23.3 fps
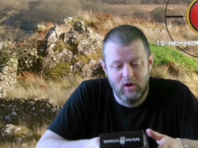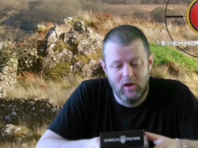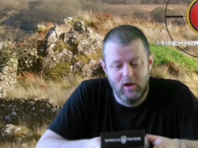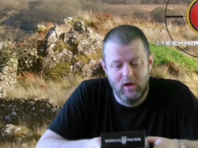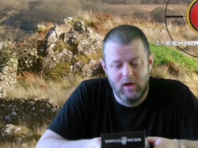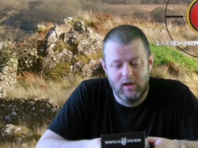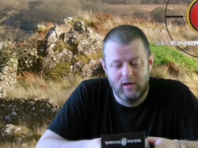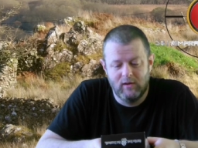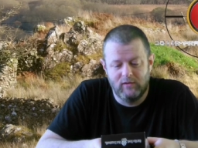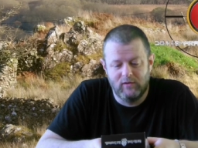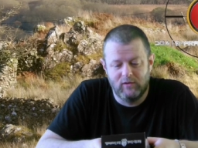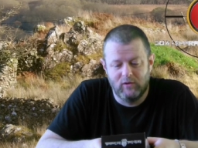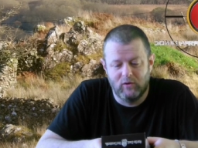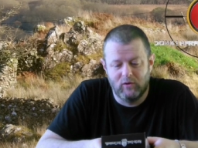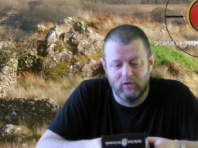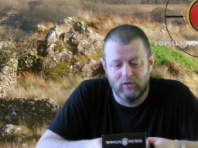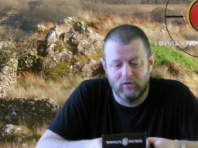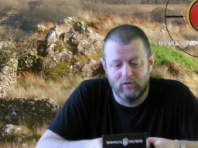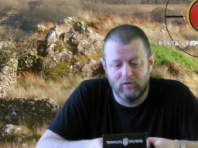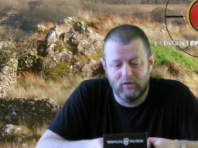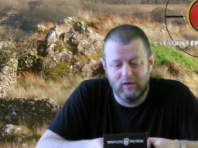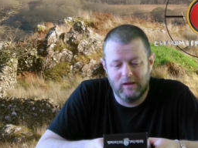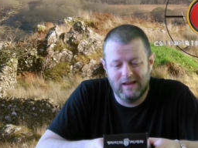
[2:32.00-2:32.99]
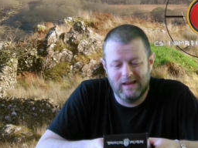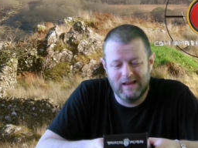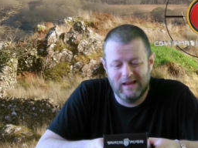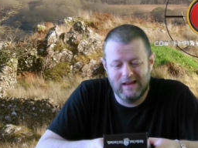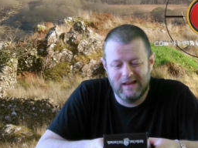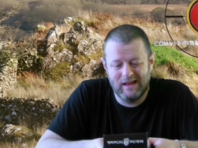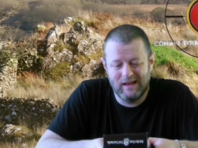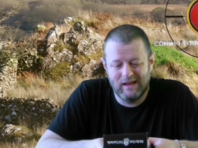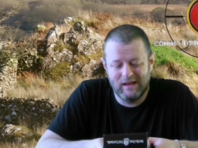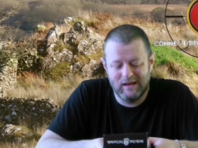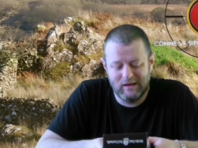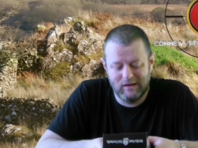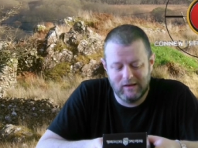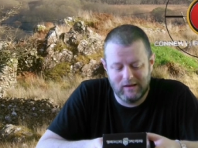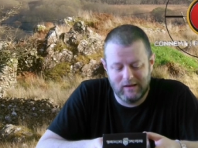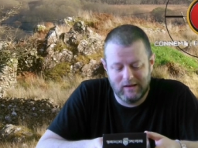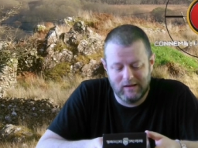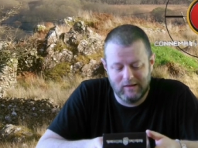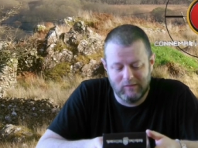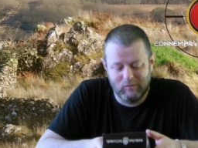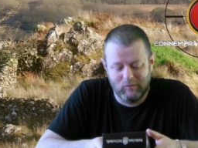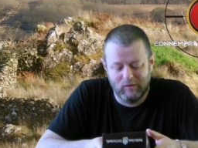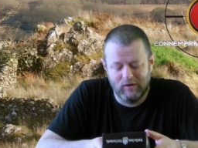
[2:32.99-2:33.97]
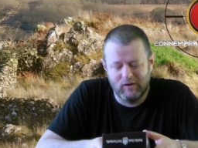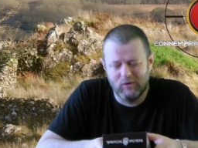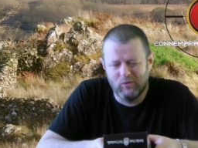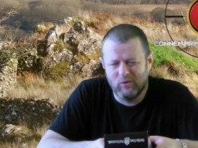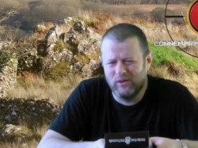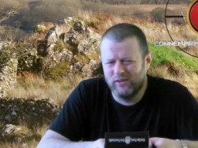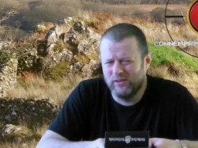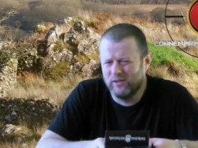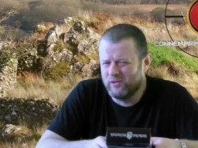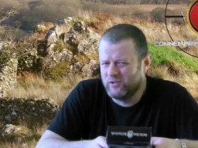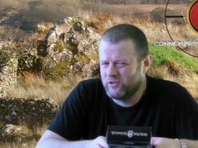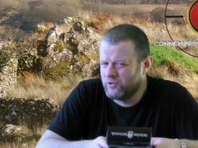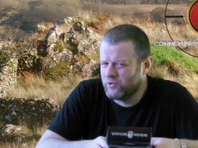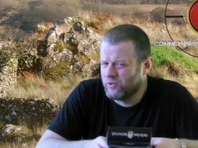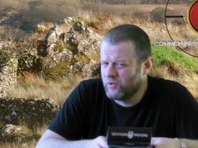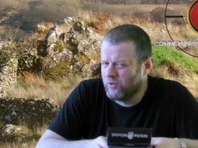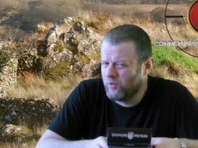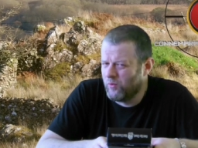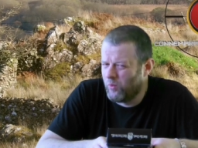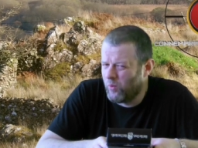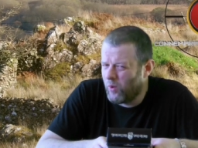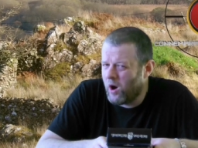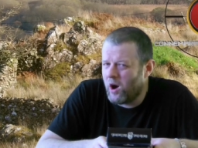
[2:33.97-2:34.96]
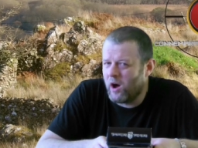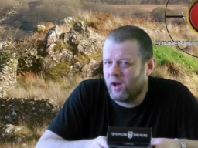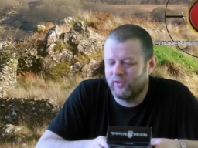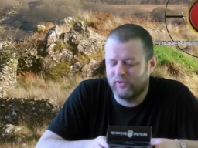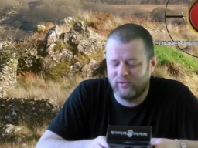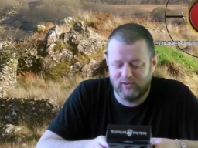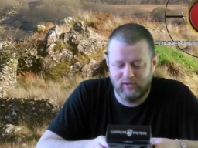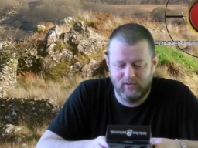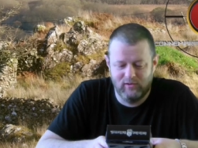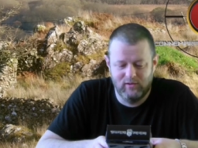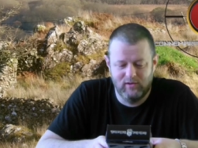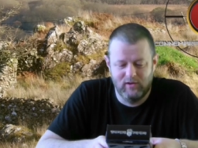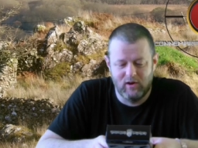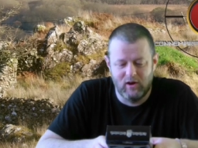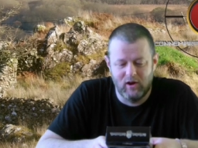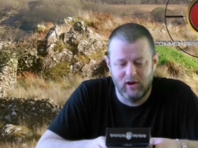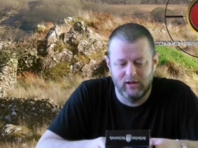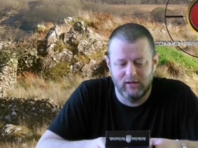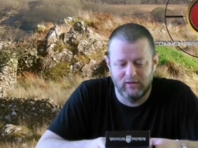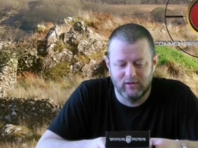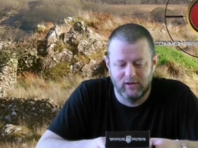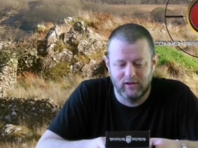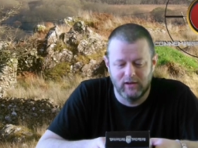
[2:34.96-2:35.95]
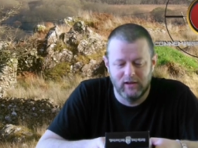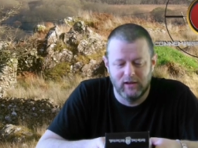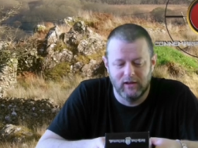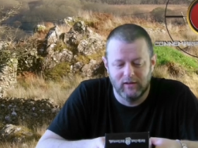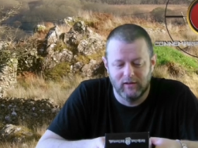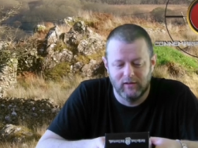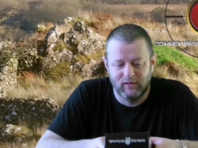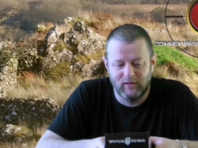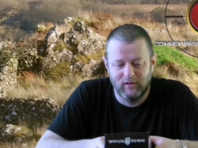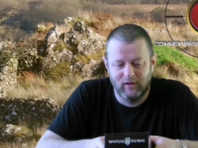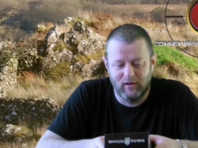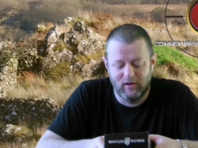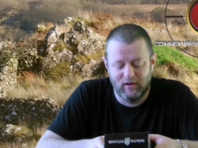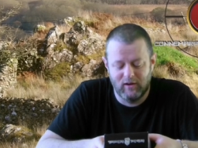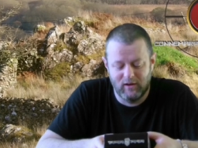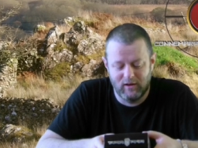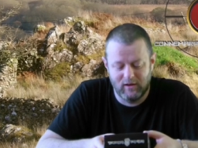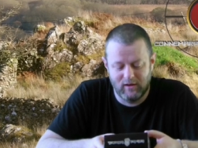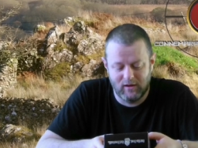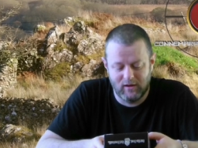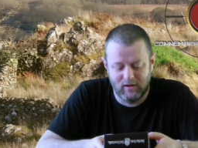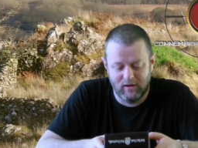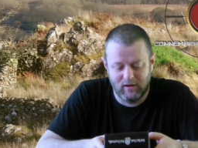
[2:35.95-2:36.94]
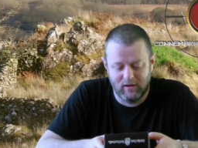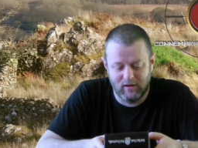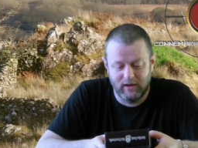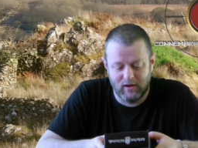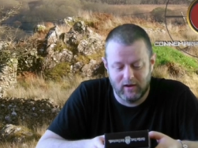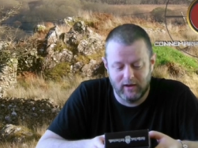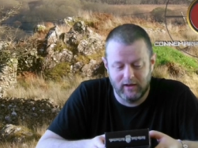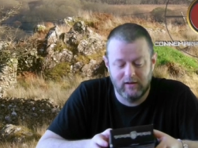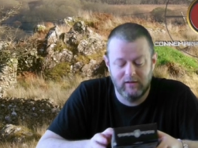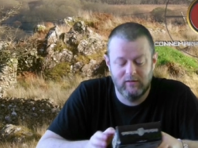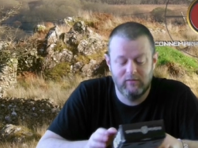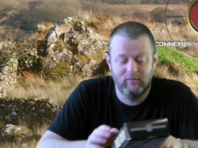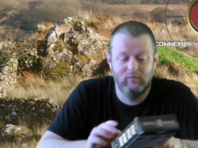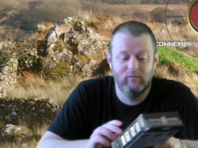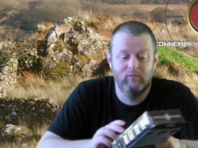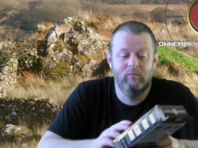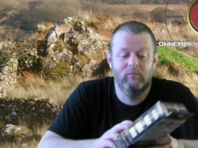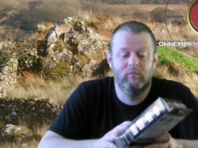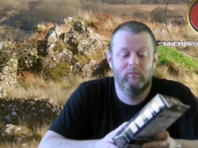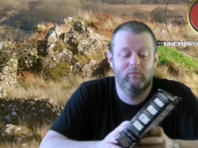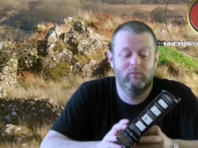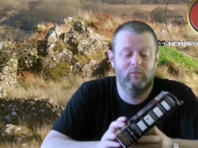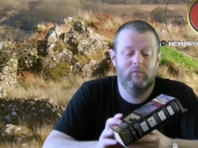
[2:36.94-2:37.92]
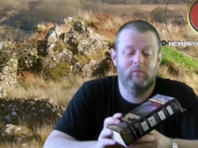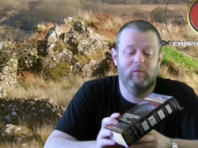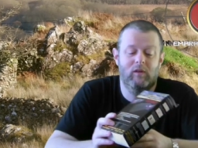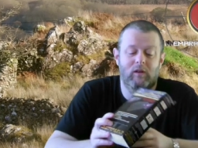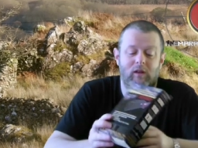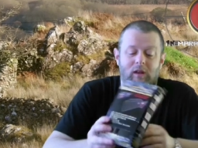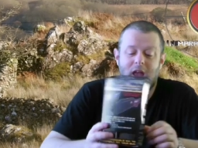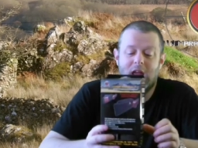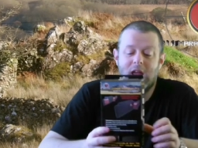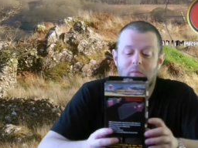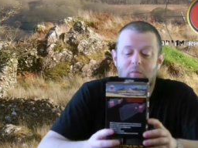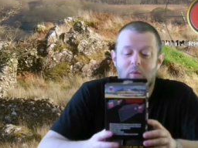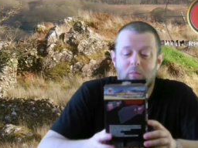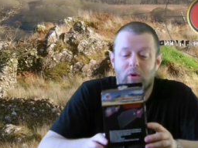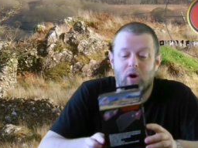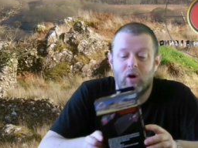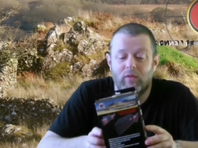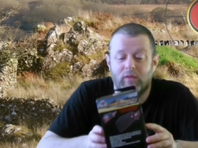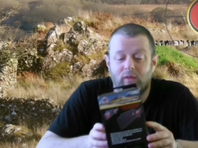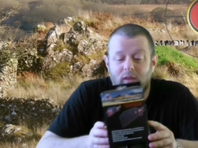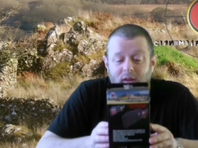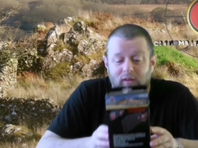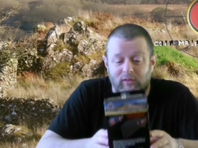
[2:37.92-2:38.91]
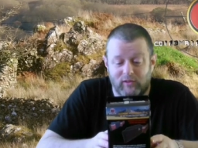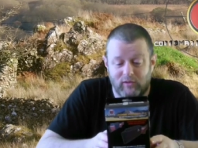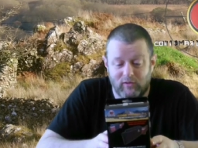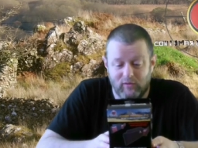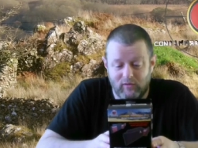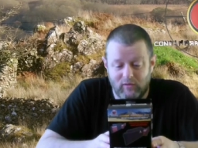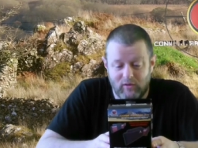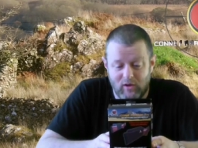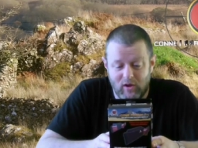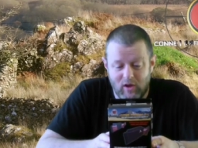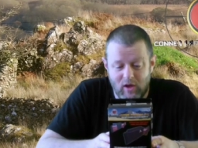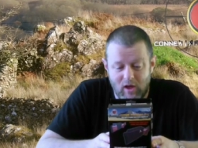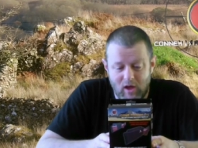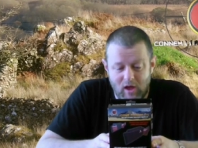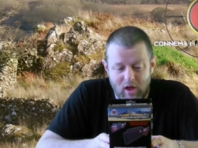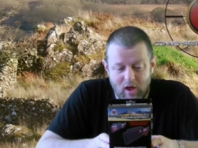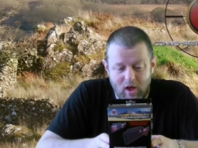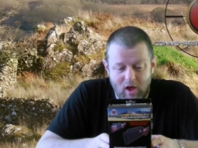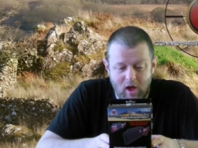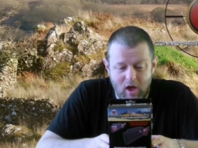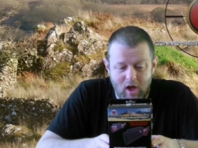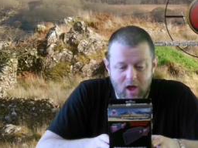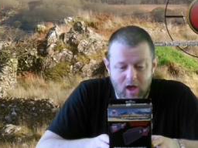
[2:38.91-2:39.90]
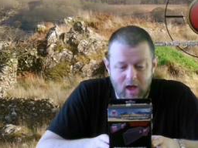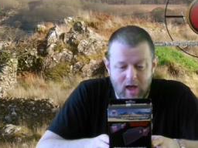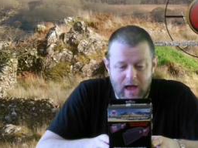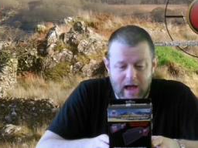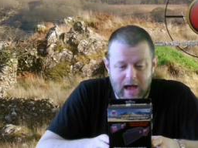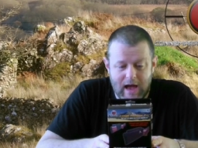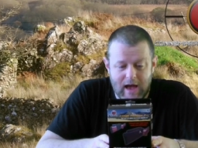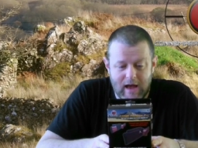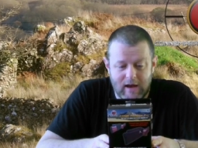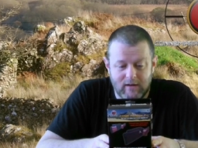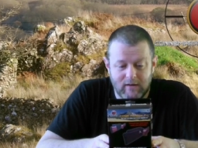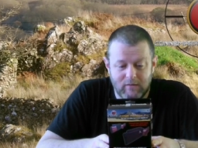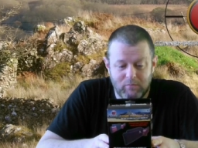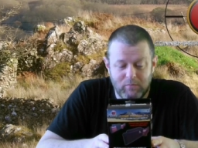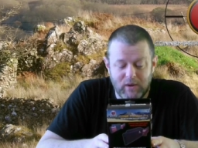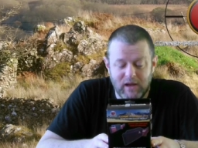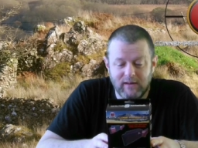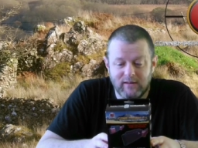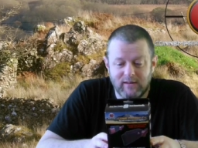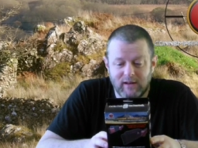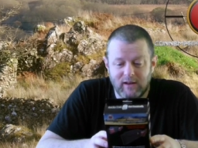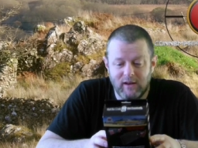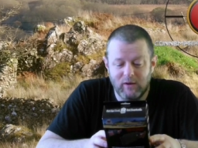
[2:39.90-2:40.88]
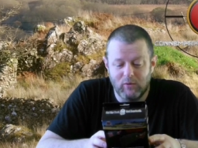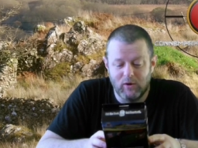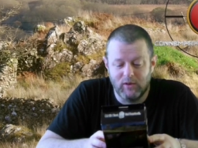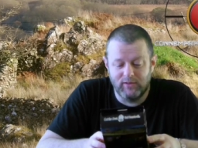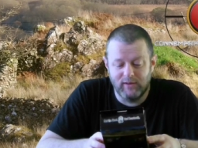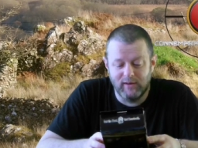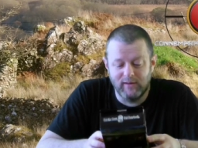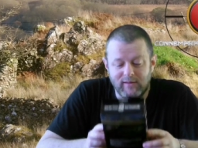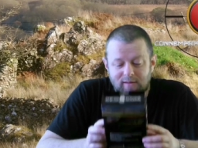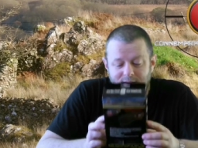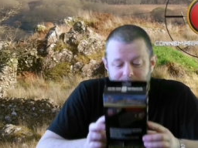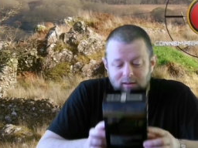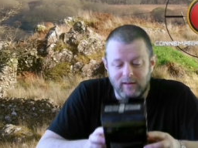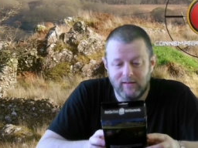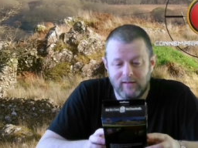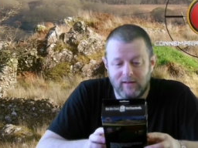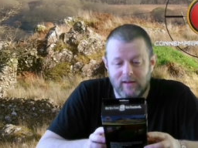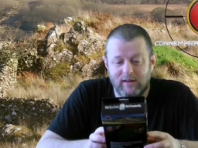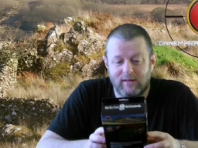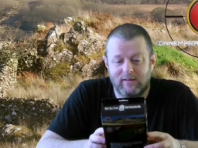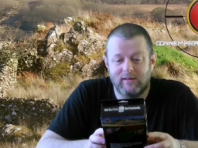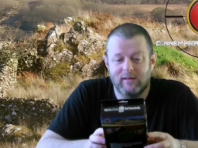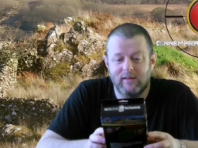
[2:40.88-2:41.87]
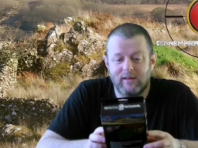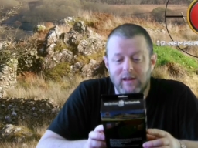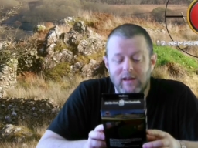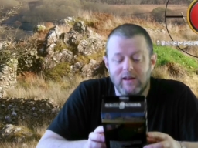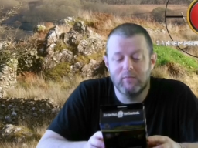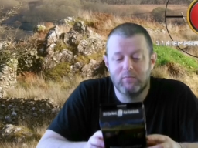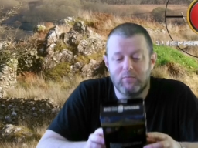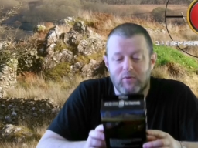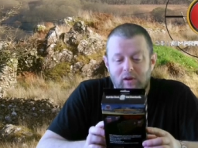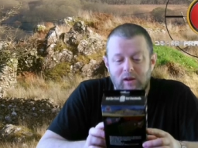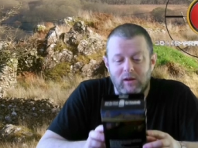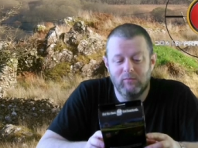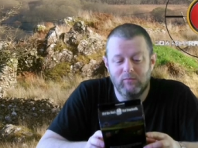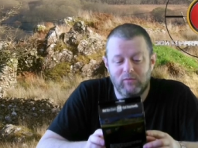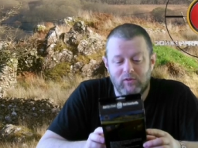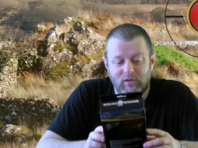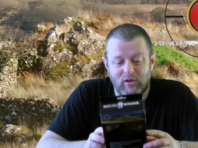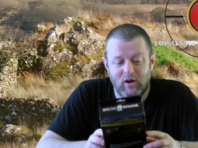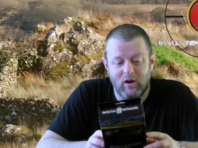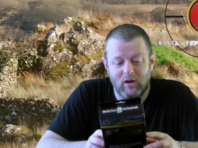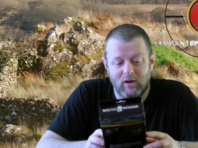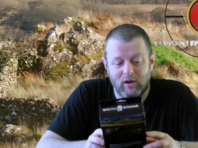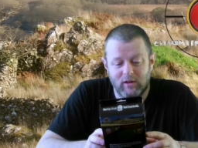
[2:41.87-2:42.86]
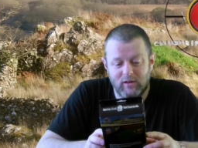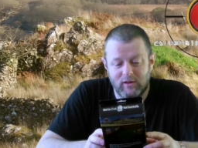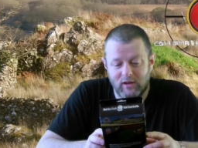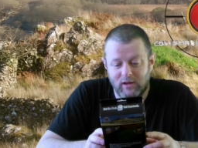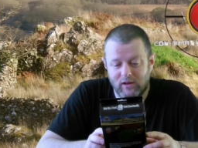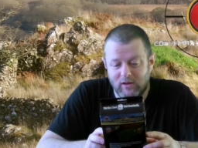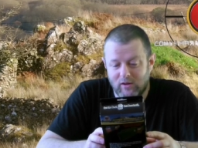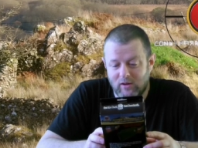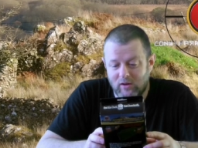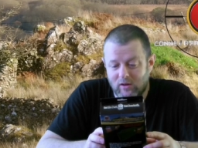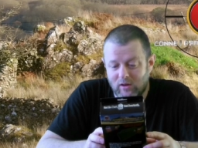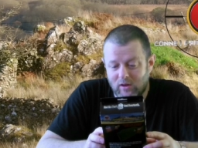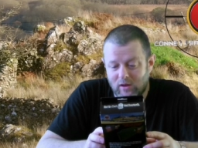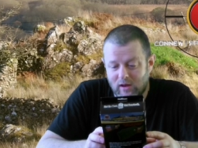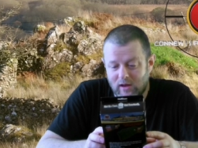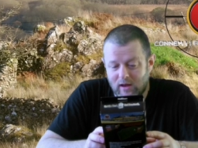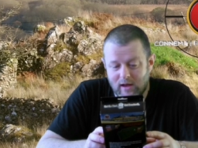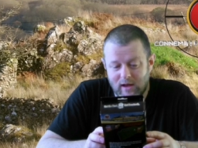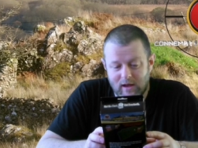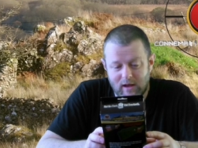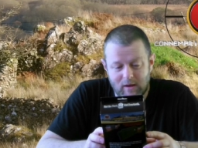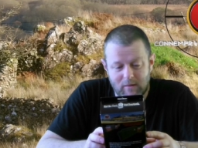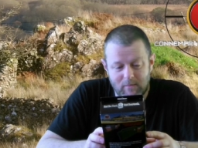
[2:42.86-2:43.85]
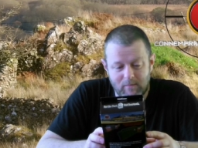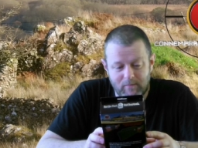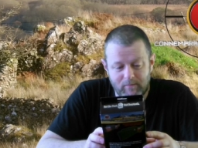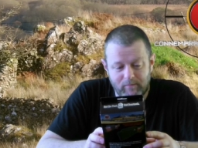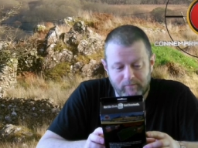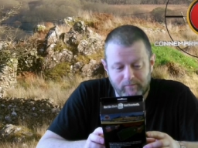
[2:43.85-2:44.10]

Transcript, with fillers: So uh, when I wasn't sure what height I needed, uh, I came upon this. And basically what this is, it's a neoprene sock, I think, um,